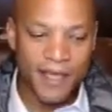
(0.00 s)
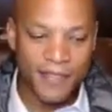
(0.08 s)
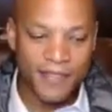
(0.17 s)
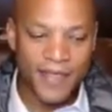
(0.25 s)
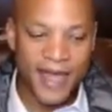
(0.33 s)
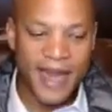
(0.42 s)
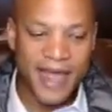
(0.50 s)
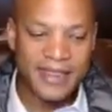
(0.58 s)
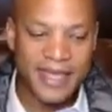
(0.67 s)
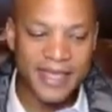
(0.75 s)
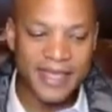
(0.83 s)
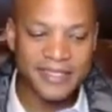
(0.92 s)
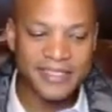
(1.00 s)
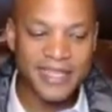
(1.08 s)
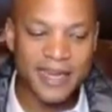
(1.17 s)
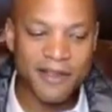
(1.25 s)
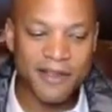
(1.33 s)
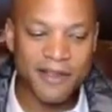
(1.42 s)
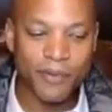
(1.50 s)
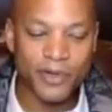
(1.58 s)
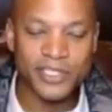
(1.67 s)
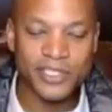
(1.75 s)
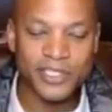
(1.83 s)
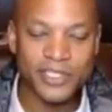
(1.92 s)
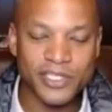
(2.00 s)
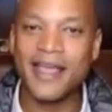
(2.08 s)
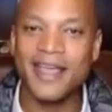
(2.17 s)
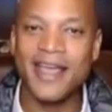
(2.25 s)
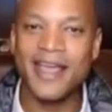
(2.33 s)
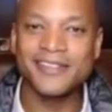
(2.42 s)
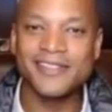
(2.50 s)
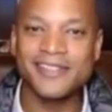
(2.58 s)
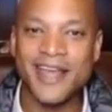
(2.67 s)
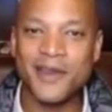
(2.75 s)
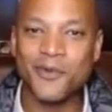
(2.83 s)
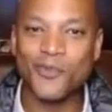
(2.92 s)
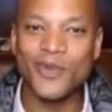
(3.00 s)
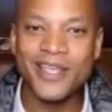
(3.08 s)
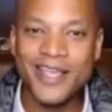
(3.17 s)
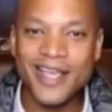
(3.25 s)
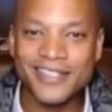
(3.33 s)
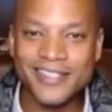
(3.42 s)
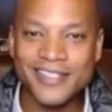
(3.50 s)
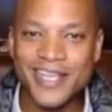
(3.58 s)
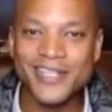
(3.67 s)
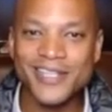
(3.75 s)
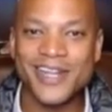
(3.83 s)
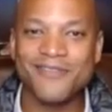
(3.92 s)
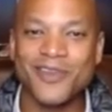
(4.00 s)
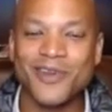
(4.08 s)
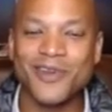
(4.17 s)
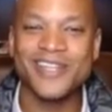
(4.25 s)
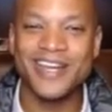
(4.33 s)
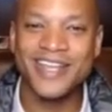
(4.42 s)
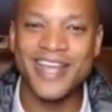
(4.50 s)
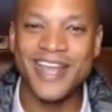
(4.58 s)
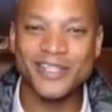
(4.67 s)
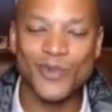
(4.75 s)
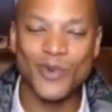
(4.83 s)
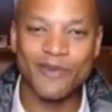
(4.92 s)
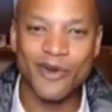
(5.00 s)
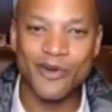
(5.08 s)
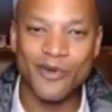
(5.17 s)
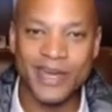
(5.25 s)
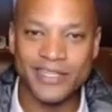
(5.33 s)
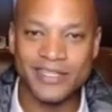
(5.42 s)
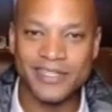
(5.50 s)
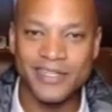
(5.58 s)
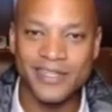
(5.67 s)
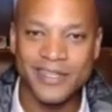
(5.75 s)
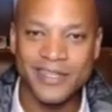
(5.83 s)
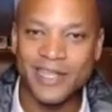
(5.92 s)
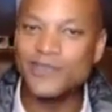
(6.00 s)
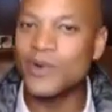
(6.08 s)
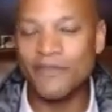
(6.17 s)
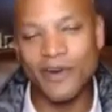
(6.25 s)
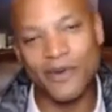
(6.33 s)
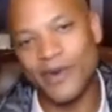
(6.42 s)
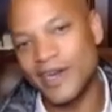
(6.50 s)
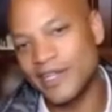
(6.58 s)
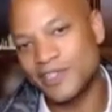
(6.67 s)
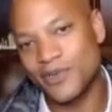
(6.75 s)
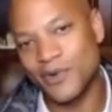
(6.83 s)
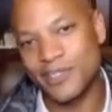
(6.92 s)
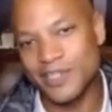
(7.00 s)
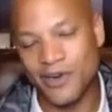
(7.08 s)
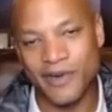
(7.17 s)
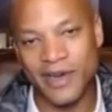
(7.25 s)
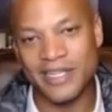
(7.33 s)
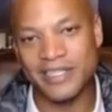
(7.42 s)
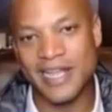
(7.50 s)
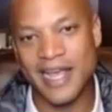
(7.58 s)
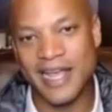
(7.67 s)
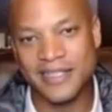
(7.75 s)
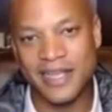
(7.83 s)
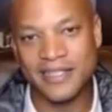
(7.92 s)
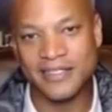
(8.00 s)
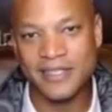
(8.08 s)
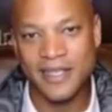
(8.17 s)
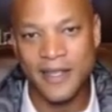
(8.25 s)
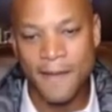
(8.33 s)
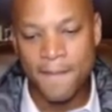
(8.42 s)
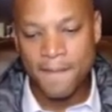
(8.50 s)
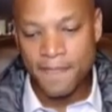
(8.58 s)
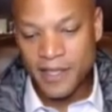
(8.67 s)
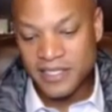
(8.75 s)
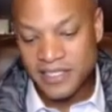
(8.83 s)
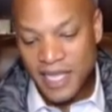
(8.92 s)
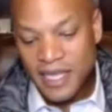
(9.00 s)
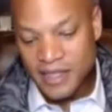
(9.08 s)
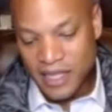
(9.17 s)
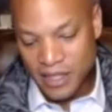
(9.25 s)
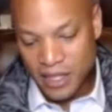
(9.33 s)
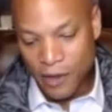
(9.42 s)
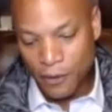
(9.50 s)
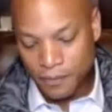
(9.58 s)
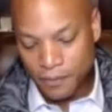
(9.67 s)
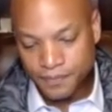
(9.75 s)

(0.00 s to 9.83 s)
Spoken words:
that I think instead of pushing back against, that we as a nation have to understand, again, it's one of our greatest joys and our greatest assets. The second thing, though,